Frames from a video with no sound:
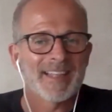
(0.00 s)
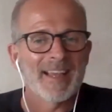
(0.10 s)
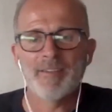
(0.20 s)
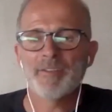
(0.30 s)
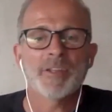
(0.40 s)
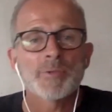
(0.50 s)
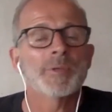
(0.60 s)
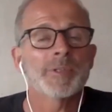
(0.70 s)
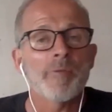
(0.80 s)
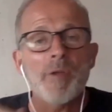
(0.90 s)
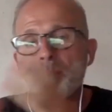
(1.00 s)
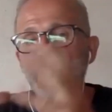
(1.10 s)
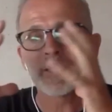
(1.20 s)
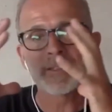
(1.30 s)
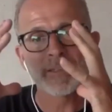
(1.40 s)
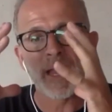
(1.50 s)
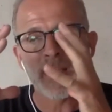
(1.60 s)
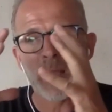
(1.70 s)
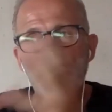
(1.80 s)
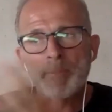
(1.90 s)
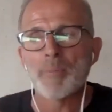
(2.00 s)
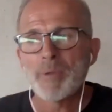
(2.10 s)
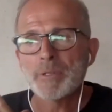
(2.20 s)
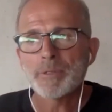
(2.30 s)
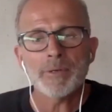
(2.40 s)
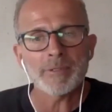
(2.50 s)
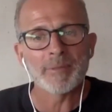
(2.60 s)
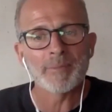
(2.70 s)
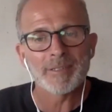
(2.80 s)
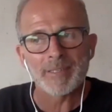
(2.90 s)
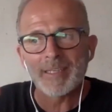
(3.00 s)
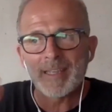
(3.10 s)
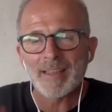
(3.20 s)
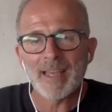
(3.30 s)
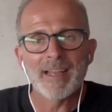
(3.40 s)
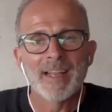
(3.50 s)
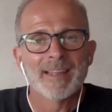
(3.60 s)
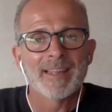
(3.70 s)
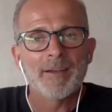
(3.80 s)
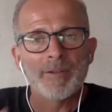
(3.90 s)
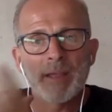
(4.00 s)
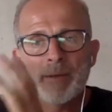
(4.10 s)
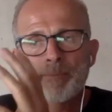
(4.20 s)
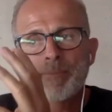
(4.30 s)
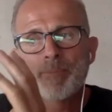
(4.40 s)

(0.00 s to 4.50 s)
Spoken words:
everything's always going wrong because but when you talk to them, you see that they're